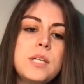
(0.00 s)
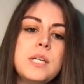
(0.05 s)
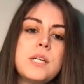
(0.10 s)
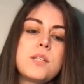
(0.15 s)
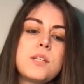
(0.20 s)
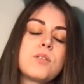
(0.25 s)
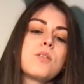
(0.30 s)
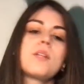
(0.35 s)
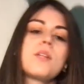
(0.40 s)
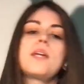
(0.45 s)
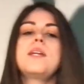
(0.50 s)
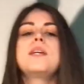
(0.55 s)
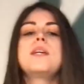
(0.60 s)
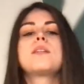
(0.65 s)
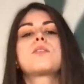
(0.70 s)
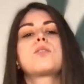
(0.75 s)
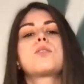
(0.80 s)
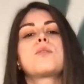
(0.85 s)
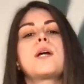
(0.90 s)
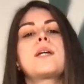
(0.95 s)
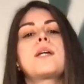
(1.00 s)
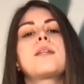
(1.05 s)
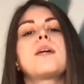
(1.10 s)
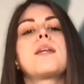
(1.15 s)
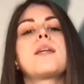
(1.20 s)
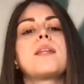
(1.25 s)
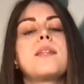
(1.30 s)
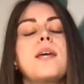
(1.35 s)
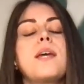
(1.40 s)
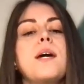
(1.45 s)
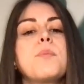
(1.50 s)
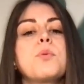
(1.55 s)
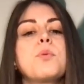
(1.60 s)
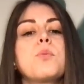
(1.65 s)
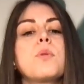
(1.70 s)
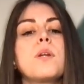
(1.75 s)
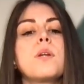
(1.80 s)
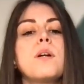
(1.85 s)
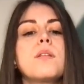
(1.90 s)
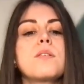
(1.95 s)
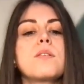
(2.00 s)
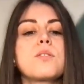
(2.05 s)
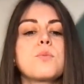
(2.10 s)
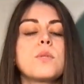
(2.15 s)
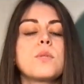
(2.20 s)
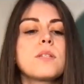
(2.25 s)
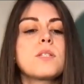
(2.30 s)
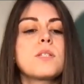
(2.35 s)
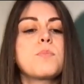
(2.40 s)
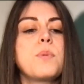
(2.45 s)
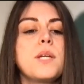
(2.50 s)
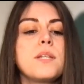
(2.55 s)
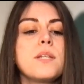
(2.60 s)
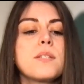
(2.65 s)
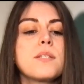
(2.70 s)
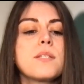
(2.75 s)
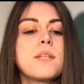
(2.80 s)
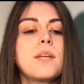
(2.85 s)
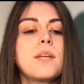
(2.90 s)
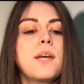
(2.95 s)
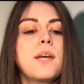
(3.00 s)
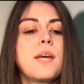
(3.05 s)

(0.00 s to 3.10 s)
to then interact and adapt with others within the space.